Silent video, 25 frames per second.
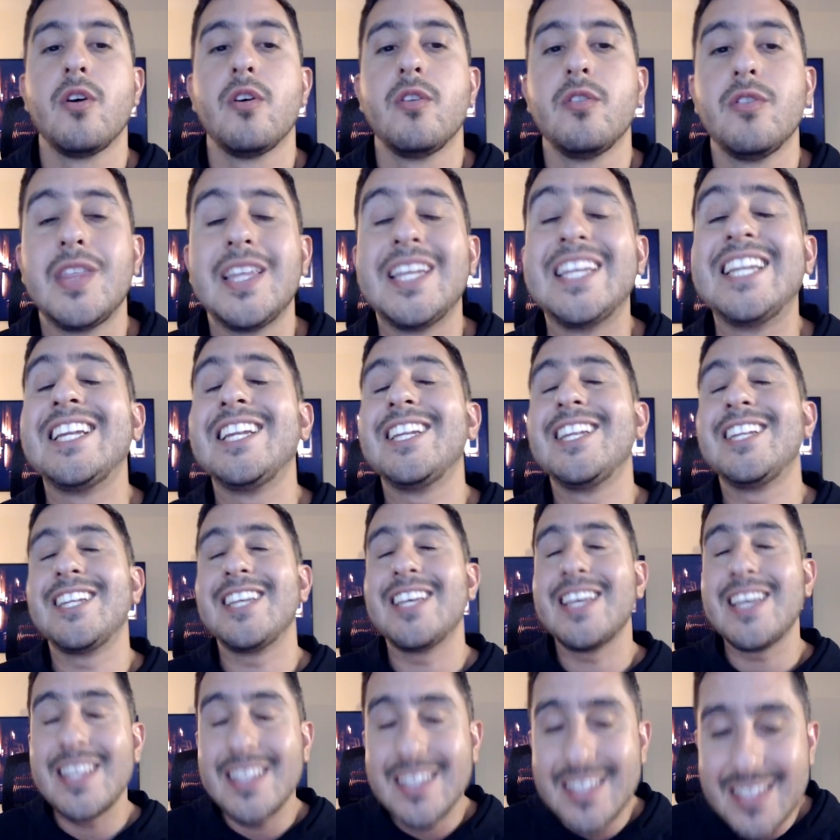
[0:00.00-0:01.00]
then in
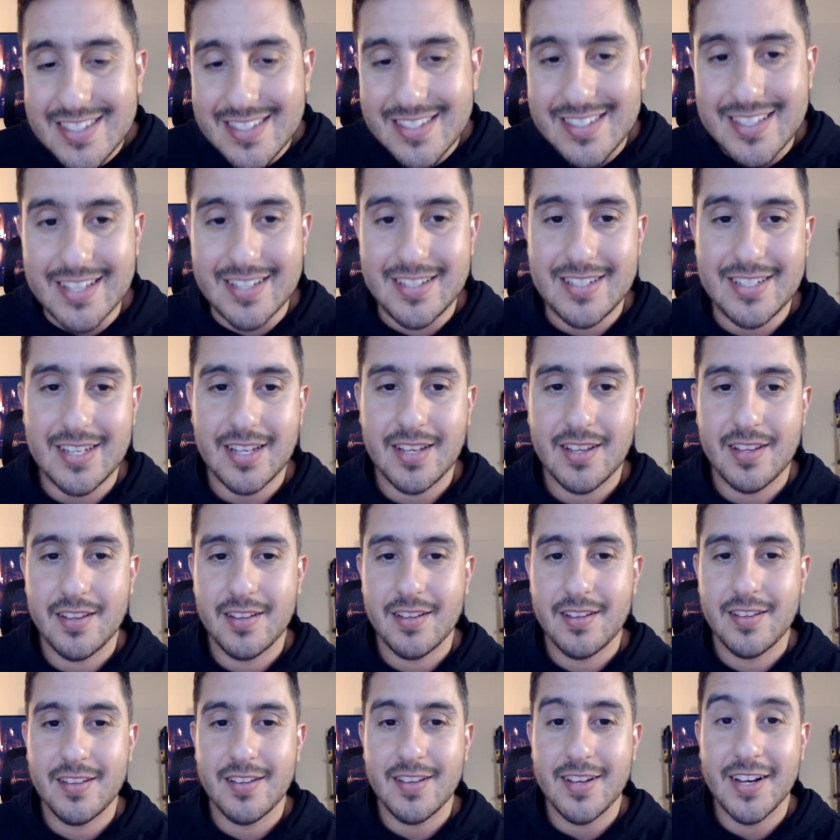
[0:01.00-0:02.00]
an instant,
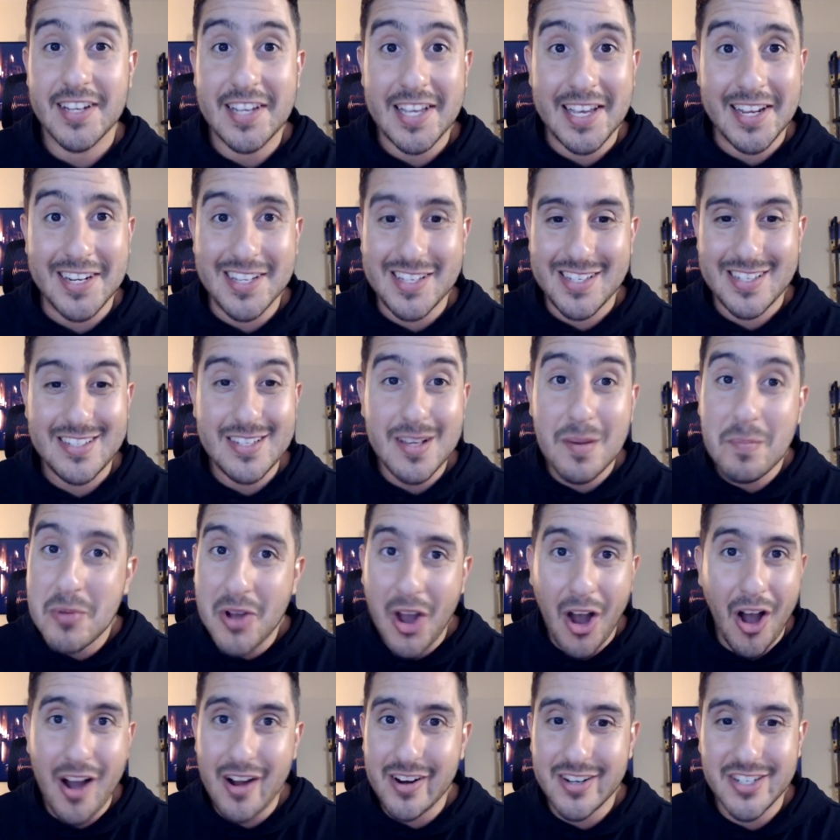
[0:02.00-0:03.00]
again, it's
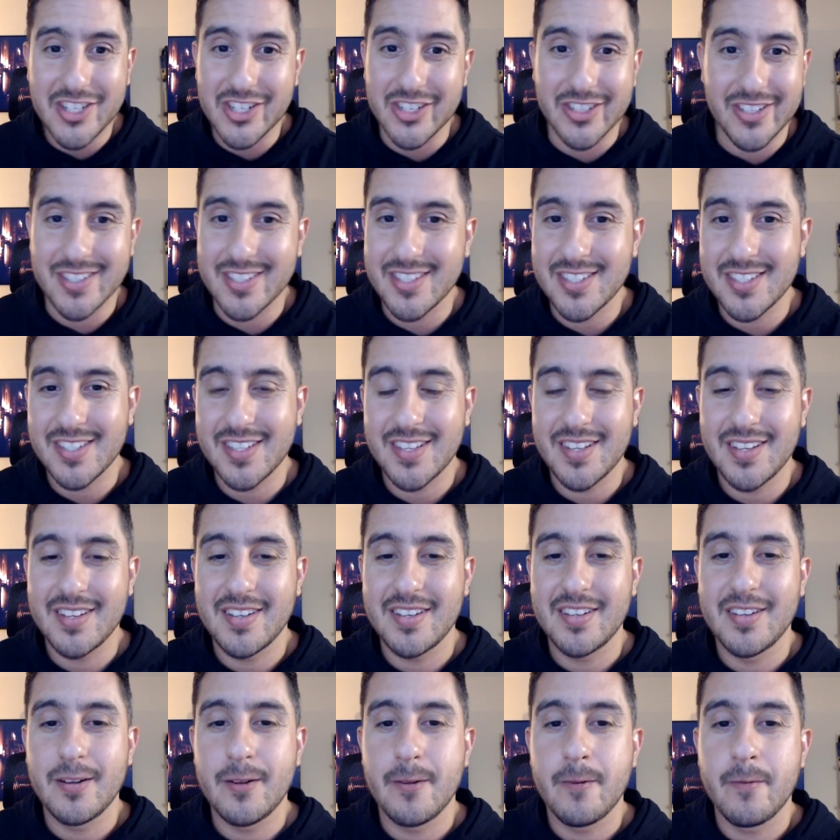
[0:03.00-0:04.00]
subconscious,
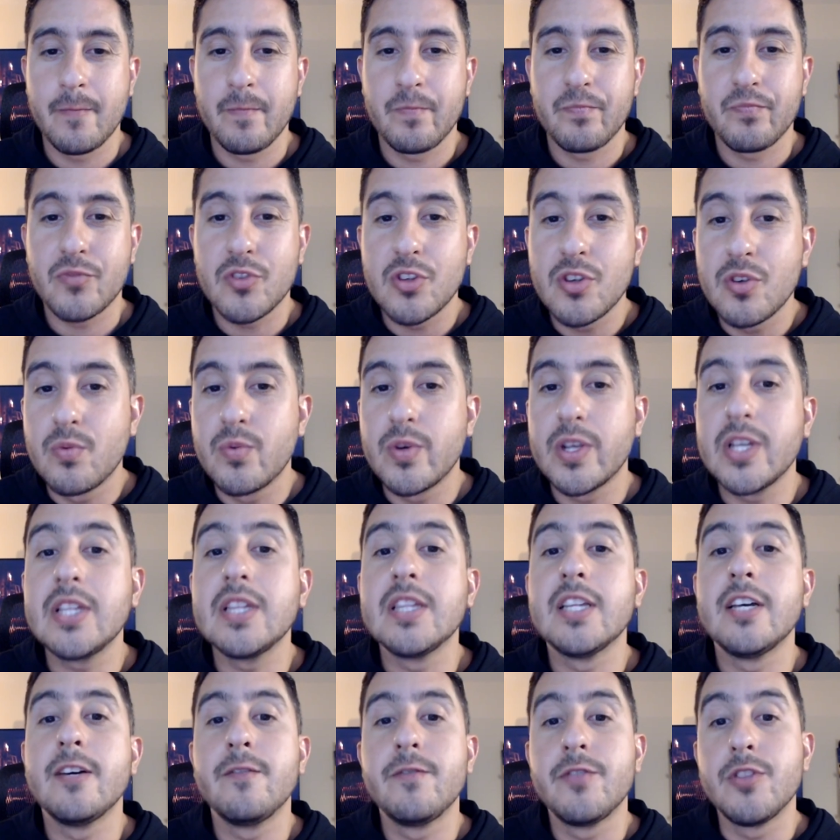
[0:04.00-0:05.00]
you
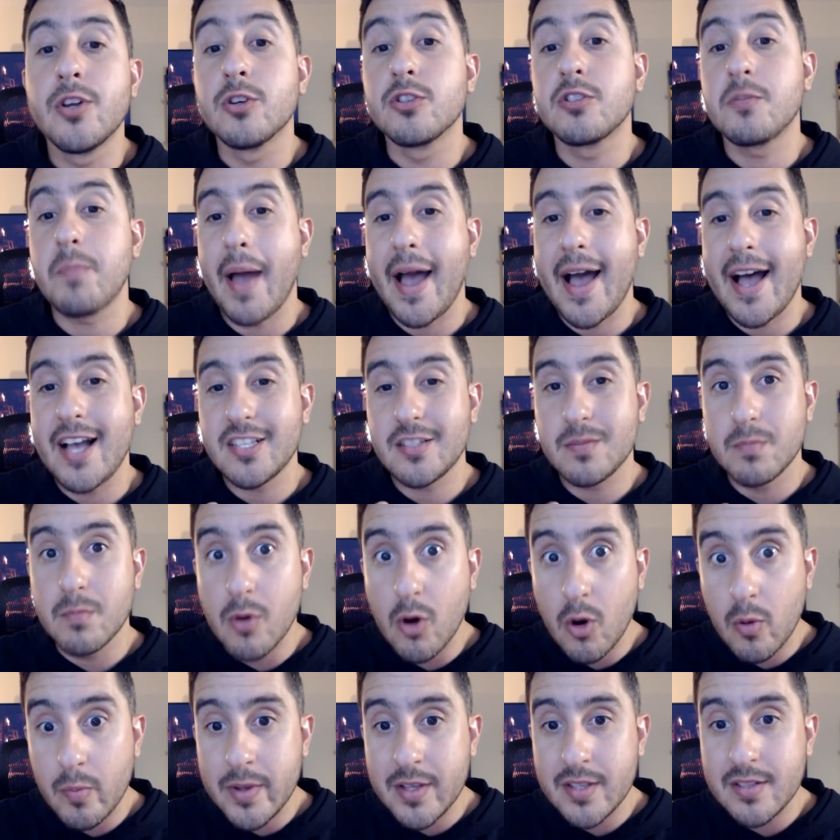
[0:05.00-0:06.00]
relive those past
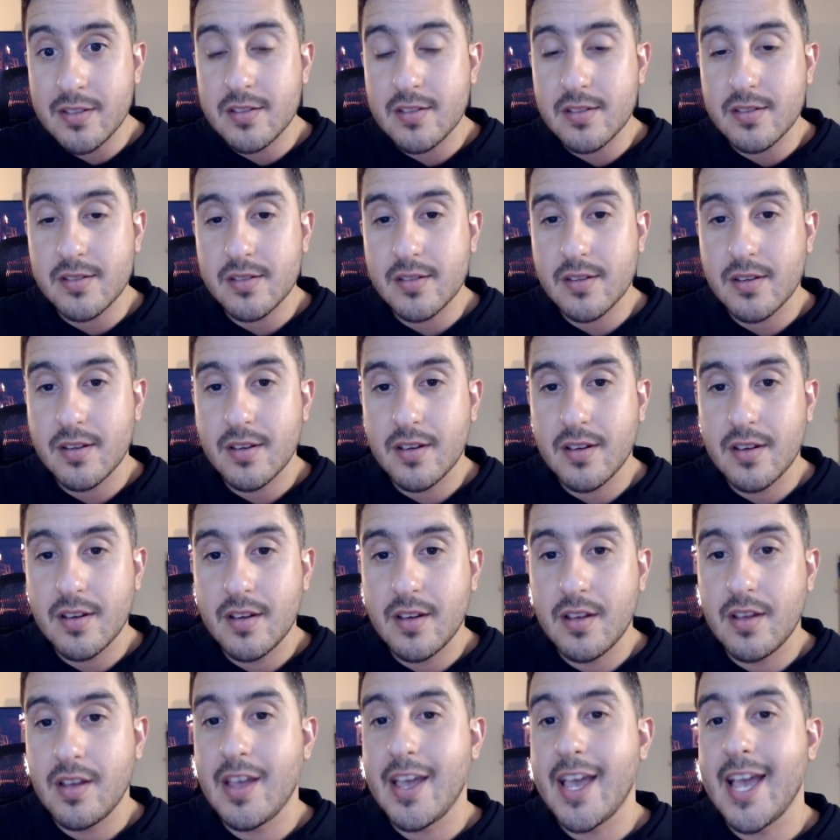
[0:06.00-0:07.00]
moments
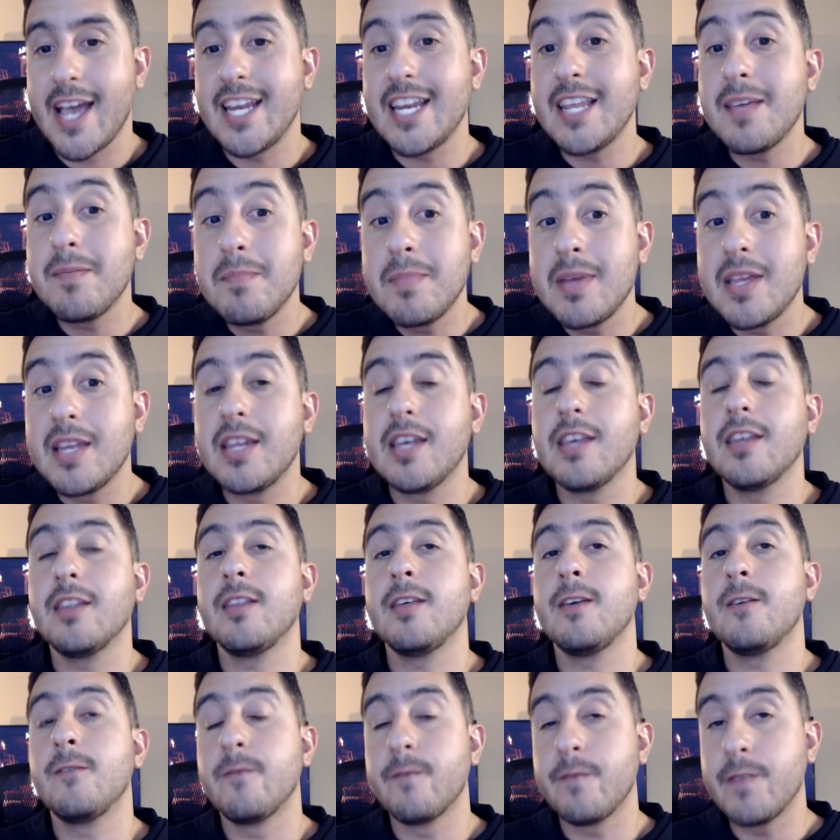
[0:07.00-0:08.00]
and
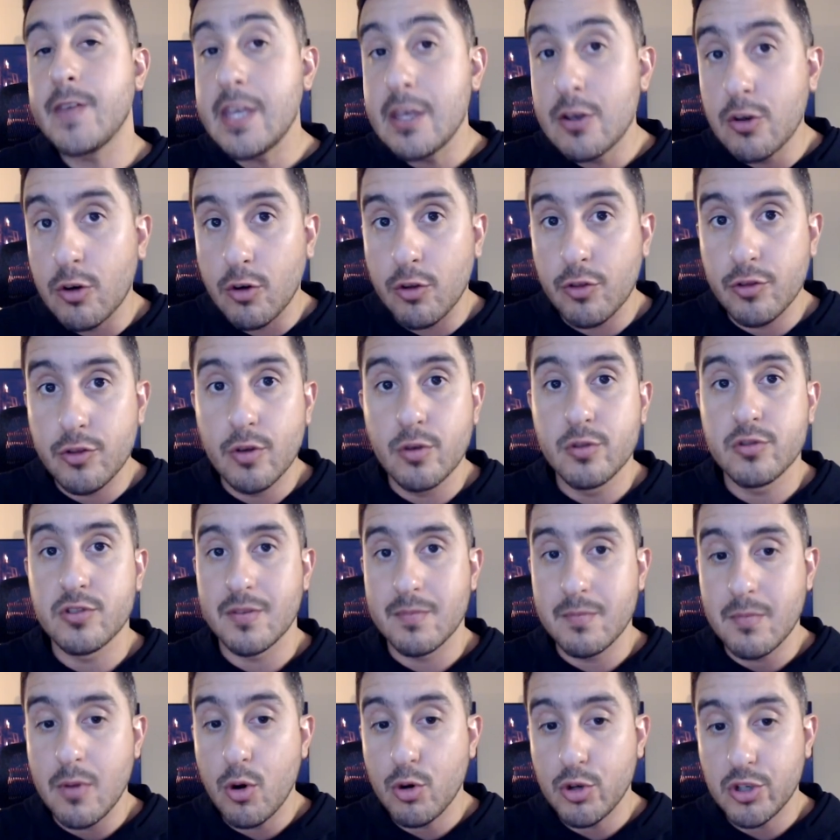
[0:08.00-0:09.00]
immediately feel those
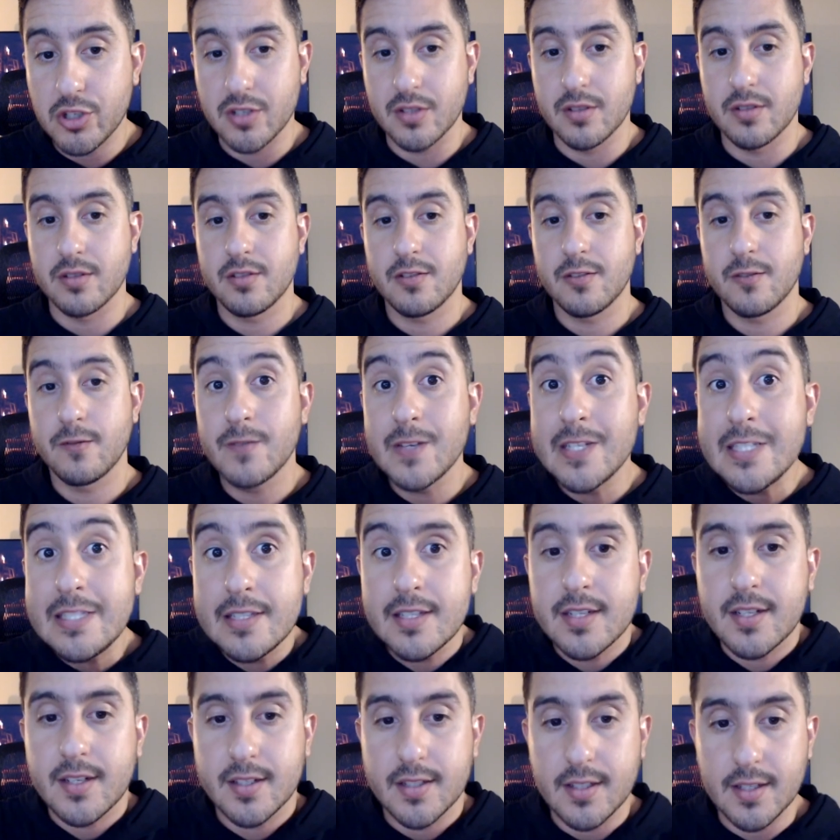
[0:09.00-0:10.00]
emotions
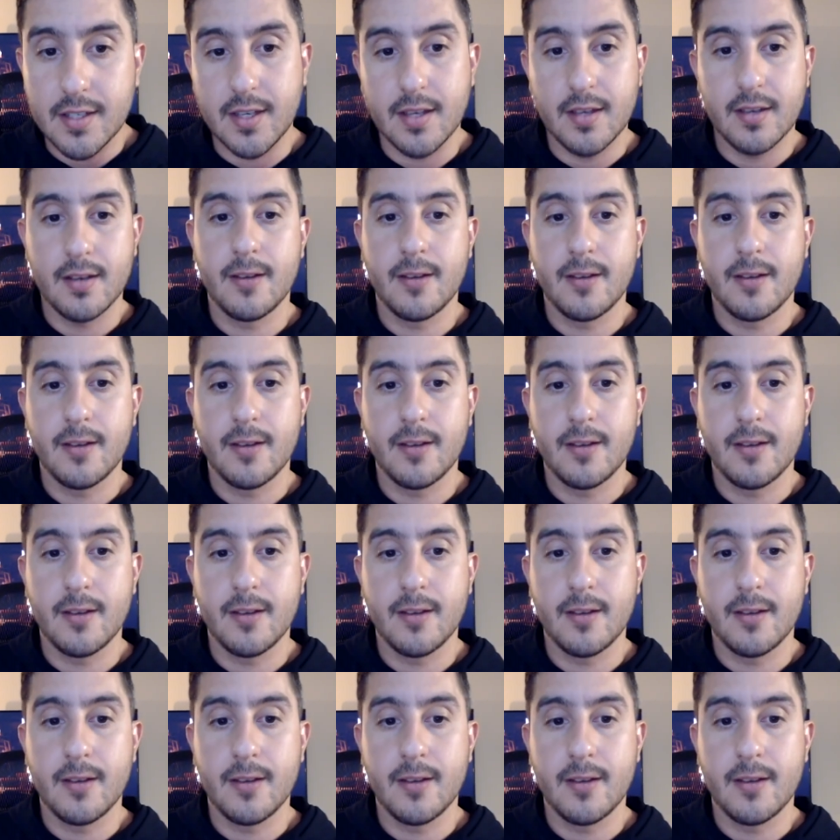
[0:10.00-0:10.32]
physically,